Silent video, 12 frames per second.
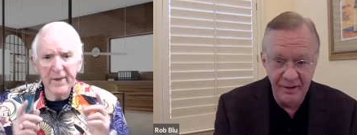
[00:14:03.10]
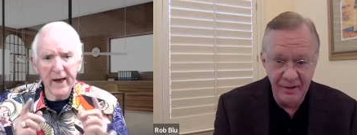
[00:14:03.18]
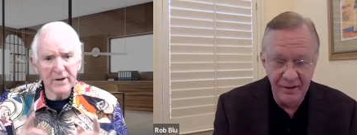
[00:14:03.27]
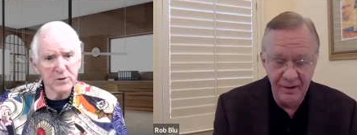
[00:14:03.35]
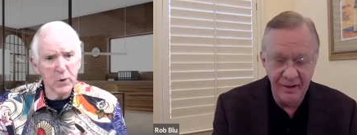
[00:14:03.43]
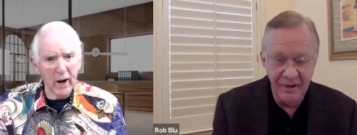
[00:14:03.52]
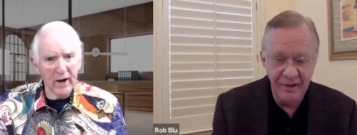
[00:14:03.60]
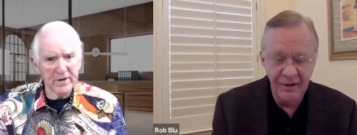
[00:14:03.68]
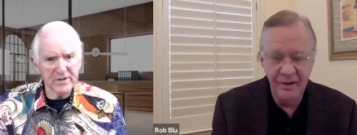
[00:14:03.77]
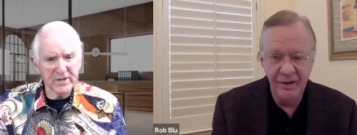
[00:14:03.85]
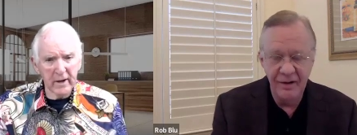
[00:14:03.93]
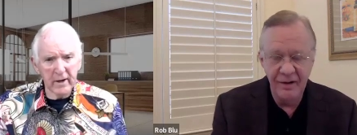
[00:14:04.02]
Speaker 1: And that's why I
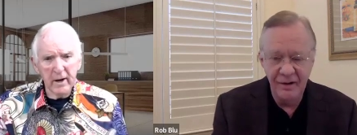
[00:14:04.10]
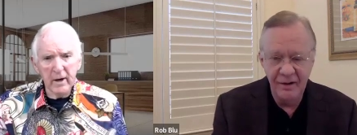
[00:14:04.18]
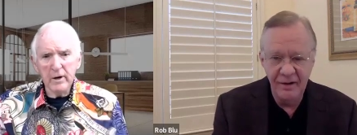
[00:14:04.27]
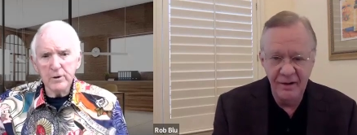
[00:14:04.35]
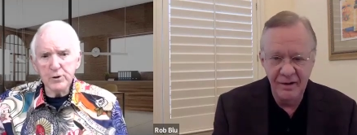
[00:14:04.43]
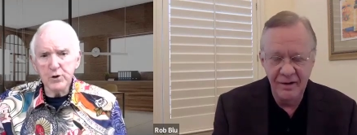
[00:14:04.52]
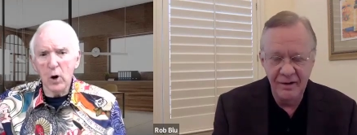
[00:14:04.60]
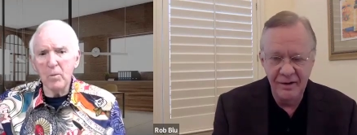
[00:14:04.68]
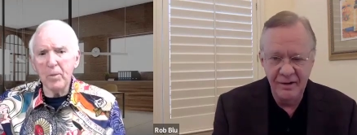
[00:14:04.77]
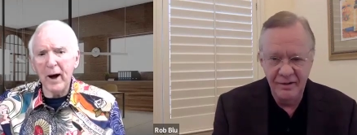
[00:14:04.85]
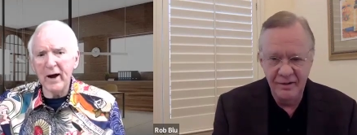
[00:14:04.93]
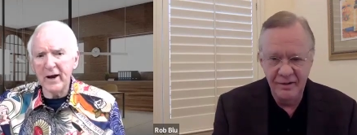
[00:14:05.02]
said,
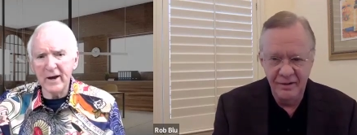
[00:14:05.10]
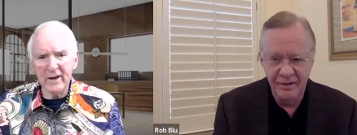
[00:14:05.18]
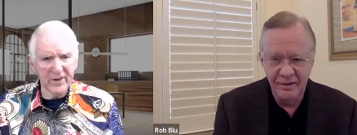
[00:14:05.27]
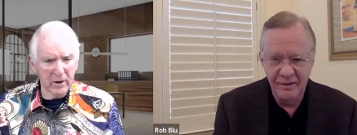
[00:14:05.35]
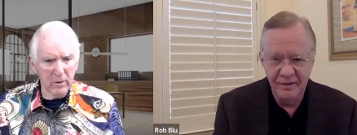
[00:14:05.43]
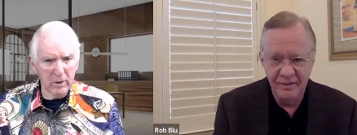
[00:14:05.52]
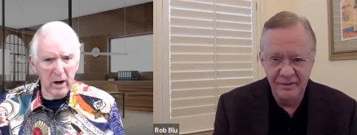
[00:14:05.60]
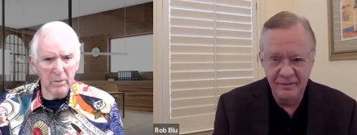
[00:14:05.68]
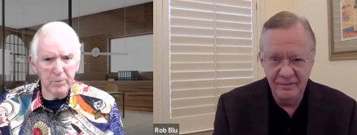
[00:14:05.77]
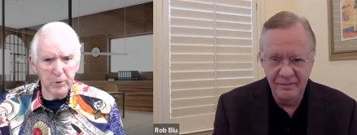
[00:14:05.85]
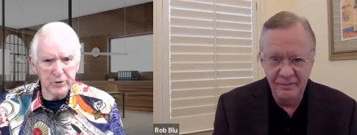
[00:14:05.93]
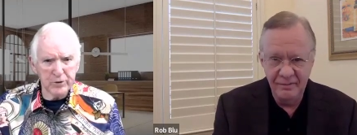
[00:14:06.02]
don't buy anything
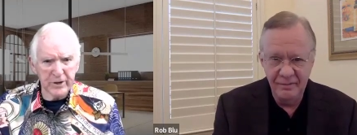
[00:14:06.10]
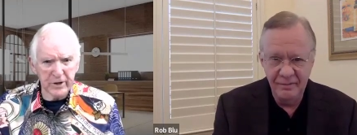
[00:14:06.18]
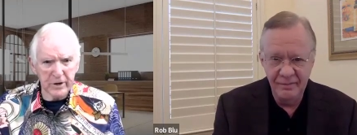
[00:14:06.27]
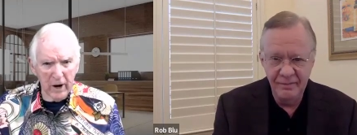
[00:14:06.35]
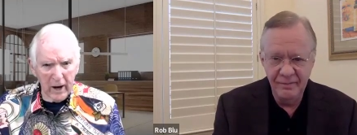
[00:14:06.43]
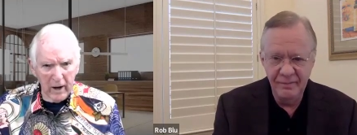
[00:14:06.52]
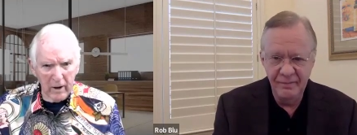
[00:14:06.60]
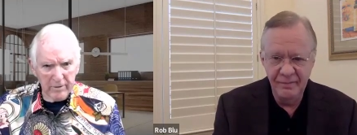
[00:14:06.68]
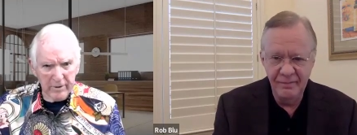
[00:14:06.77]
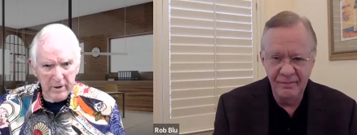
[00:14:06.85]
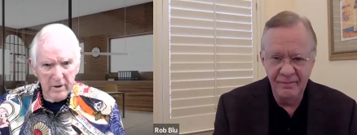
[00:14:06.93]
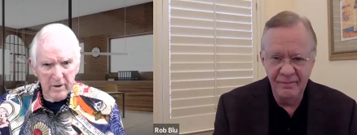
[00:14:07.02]
without boots on the ground.
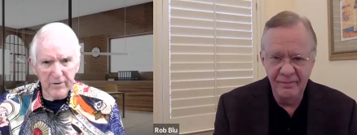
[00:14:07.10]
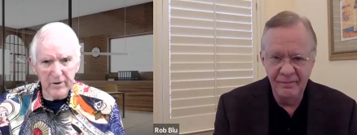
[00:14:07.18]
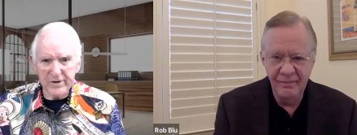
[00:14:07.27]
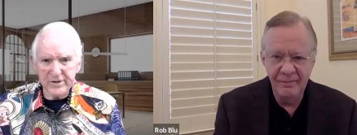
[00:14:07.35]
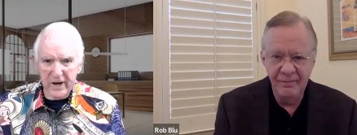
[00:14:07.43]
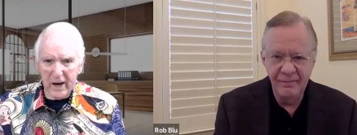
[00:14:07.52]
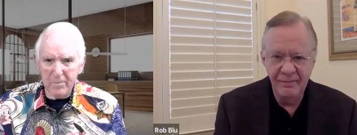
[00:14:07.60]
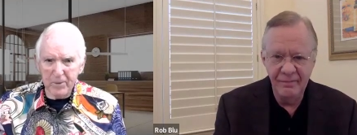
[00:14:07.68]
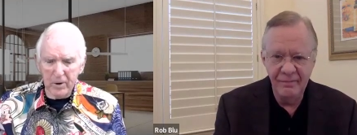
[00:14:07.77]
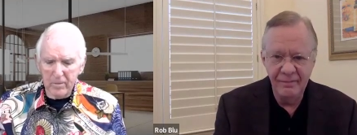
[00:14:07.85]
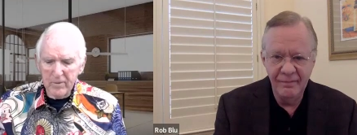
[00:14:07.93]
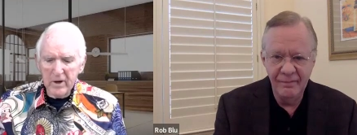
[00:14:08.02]
For
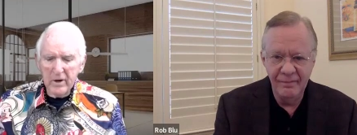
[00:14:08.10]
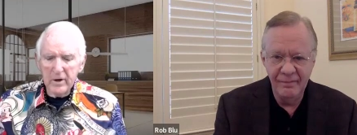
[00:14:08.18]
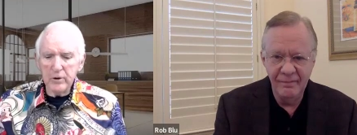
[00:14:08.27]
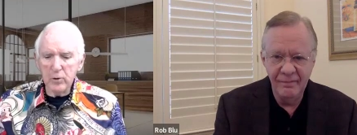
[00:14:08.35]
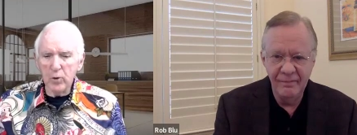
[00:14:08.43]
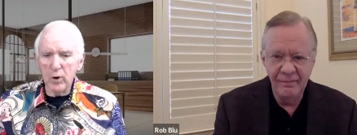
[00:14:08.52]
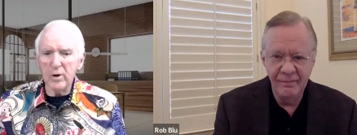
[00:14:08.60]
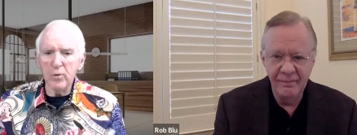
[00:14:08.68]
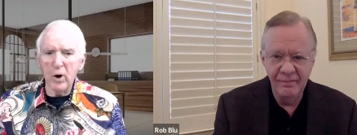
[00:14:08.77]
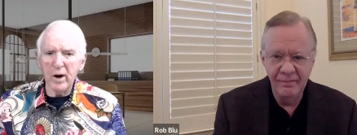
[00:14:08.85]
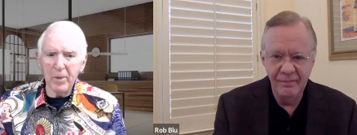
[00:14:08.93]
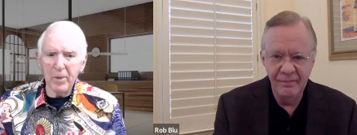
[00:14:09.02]
example, you wouldn't
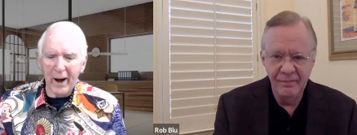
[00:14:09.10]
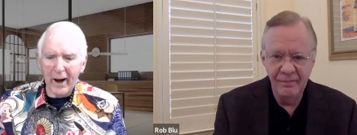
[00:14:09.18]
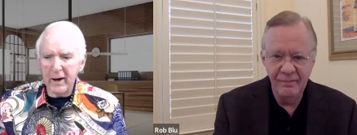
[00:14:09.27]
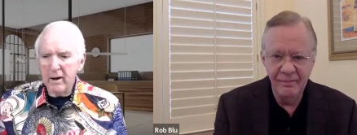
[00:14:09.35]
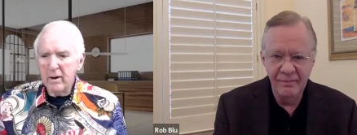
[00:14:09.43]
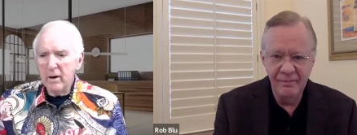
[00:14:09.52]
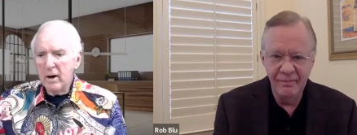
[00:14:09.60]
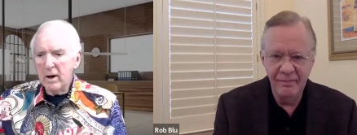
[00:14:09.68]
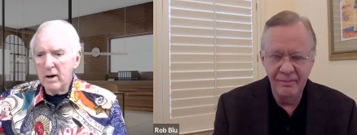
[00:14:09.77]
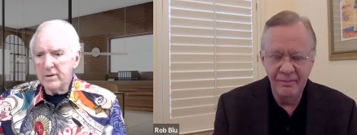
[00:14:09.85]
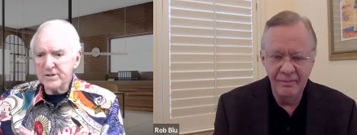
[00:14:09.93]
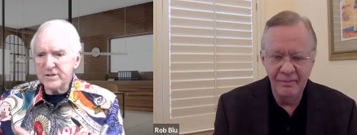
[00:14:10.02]
want to buy
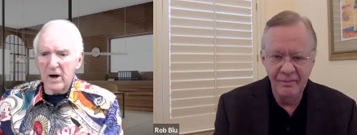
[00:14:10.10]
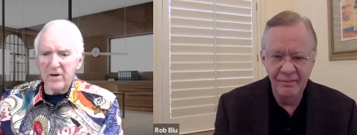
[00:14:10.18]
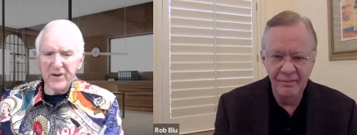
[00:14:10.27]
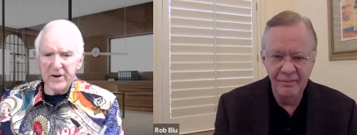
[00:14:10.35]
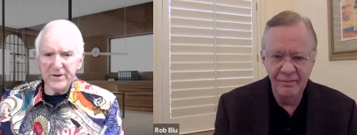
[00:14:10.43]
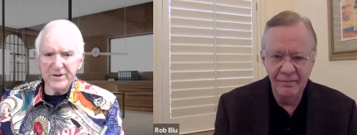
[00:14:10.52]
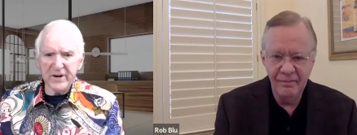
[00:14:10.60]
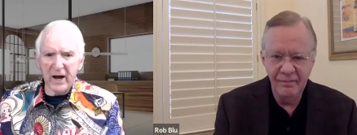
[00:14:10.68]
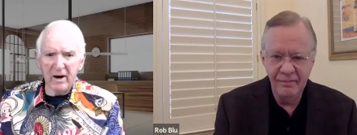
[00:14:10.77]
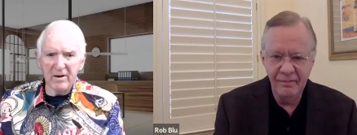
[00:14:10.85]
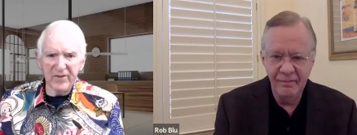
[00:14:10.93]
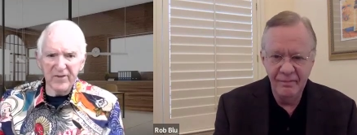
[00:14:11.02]
on the south end of
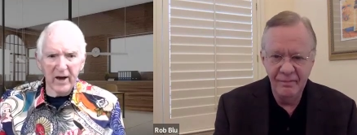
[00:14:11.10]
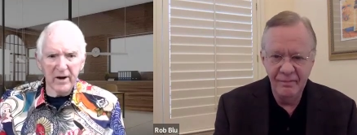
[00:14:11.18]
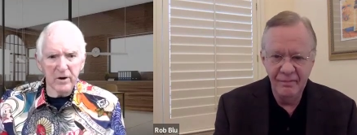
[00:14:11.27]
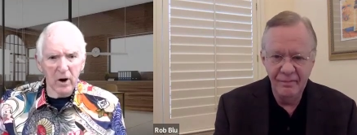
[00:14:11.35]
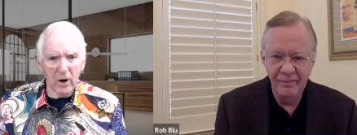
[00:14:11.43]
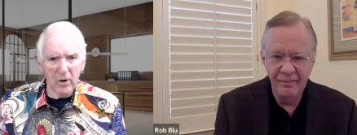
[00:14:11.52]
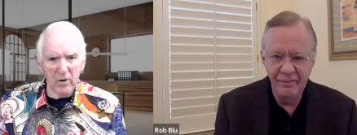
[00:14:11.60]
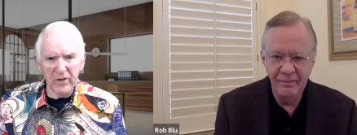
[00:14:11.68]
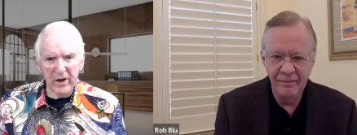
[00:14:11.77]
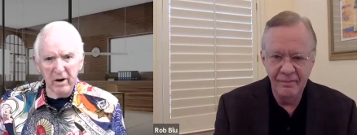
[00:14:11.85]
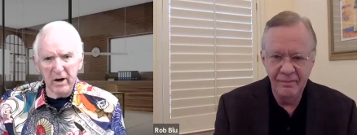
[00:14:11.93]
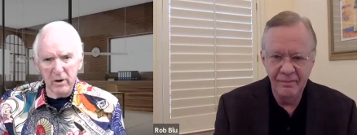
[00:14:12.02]
town if you hadn't gone over
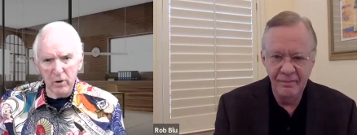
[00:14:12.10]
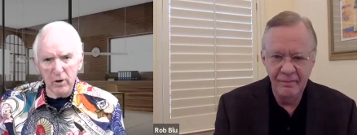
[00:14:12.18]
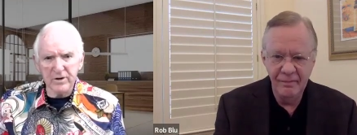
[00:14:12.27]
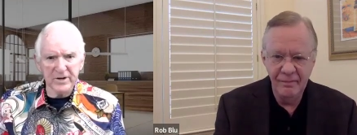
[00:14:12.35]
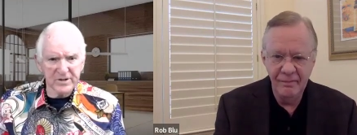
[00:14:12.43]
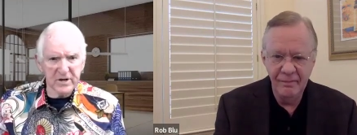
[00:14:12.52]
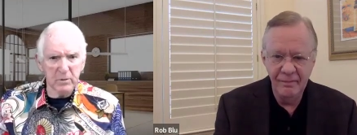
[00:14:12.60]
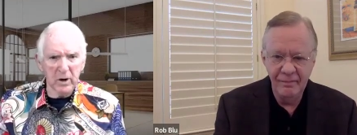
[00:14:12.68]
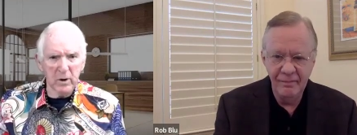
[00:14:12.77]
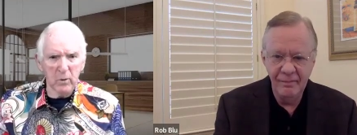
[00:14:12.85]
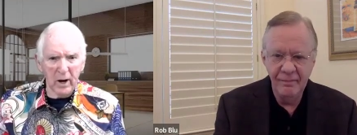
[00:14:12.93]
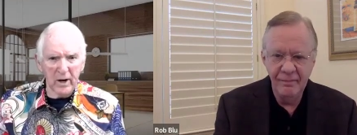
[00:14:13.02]
there and looked to see what
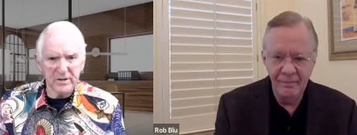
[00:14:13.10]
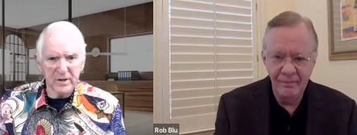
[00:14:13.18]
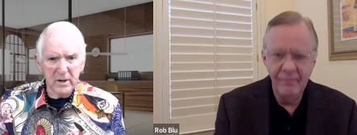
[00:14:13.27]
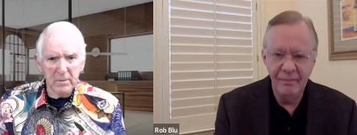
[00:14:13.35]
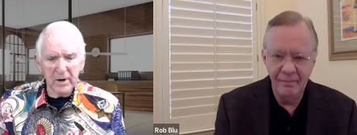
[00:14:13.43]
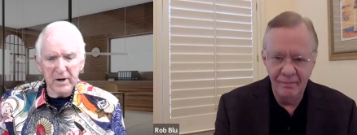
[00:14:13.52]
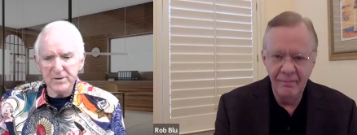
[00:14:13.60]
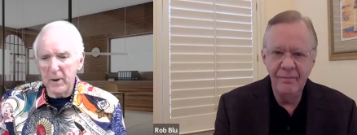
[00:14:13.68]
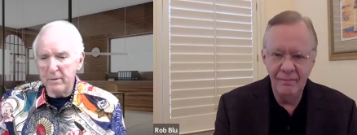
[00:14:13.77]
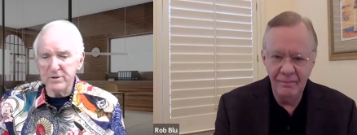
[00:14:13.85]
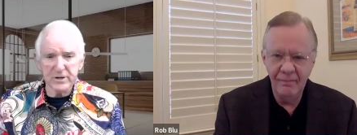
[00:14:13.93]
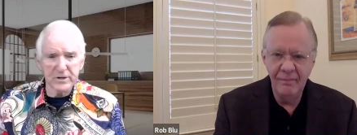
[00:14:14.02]
it was, because
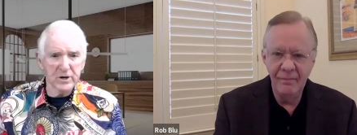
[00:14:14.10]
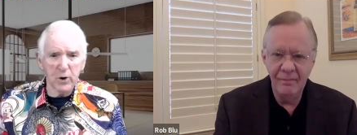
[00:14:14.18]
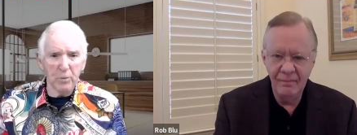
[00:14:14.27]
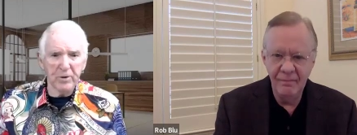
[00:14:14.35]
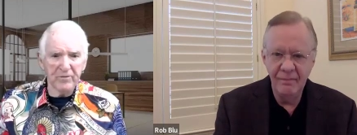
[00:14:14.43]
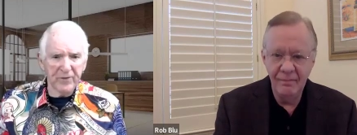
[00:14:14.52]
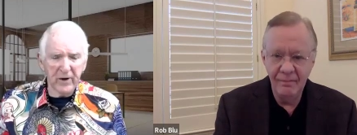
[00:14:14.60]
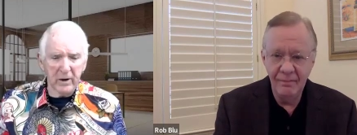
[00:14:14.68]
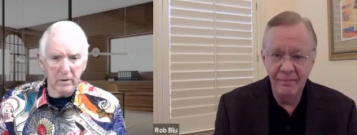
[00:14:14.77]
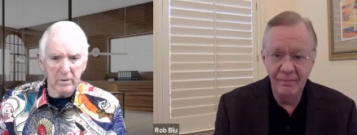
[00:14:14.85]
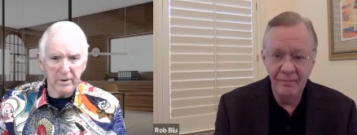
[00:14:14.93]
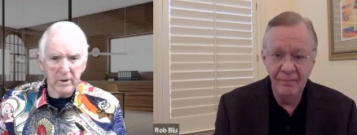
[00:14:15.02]
maybe it's just an open
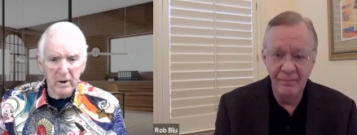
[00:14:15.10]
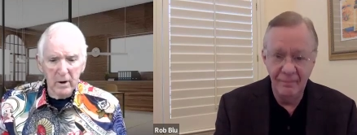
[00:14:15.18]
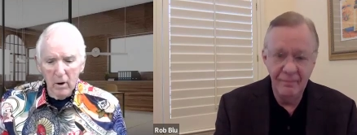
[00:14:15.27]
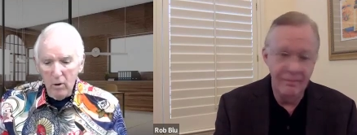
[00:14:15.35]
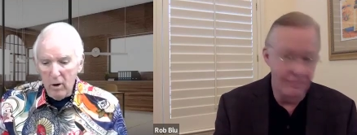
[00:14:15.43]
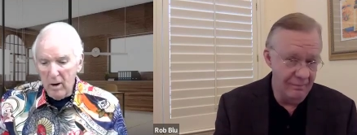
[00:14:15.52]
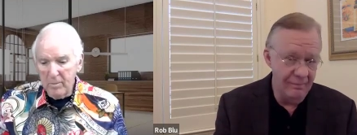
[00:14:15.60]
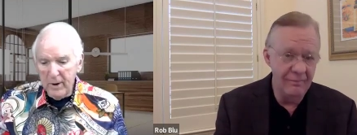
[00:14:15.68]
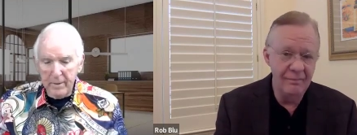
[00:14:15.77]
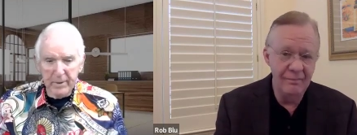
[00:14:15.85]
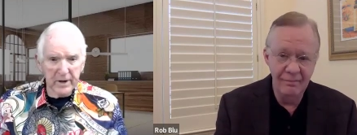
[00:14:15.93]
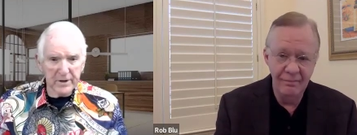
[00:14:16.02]
field, or
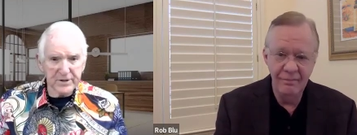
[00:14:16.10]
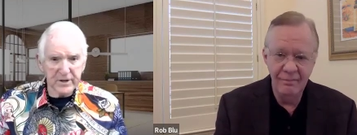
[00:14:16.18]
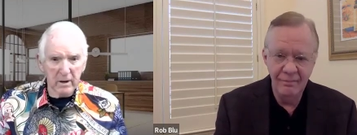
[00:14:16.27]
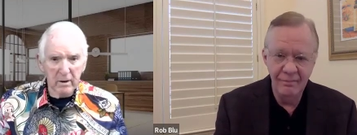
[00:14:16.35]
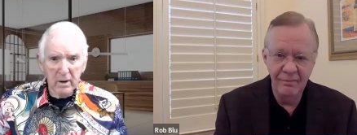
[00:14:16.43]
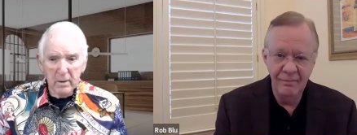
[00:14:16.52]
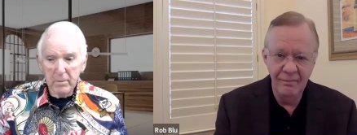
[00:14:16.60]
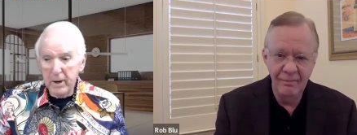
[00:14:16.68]
maybe it's a